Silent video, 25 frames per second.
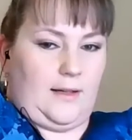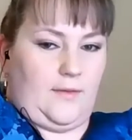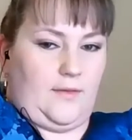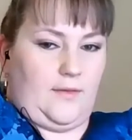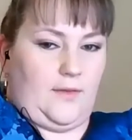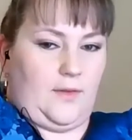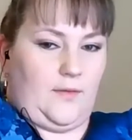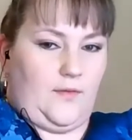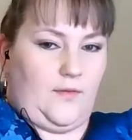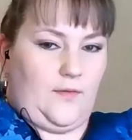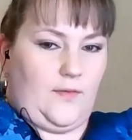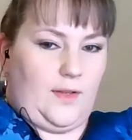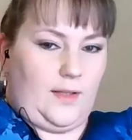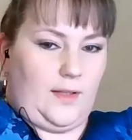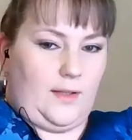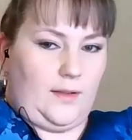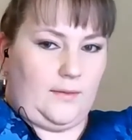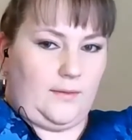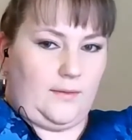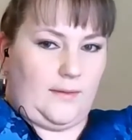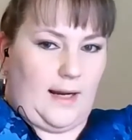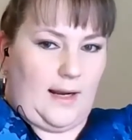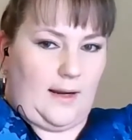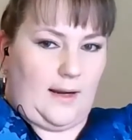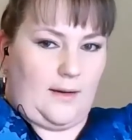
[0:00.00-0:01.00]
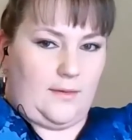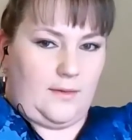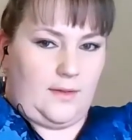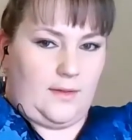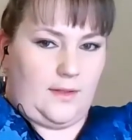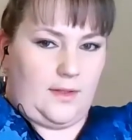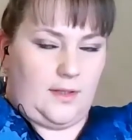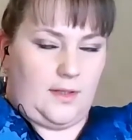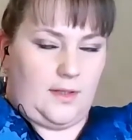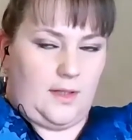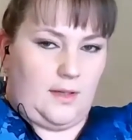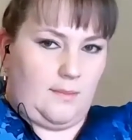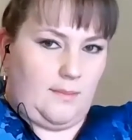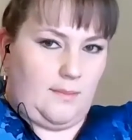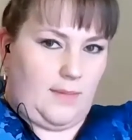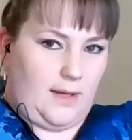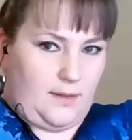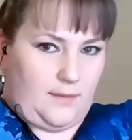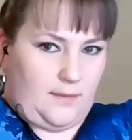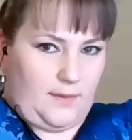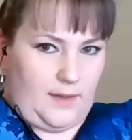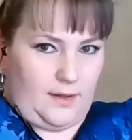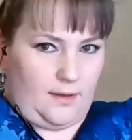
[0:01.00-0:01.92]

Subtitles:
If you feel around, by the way,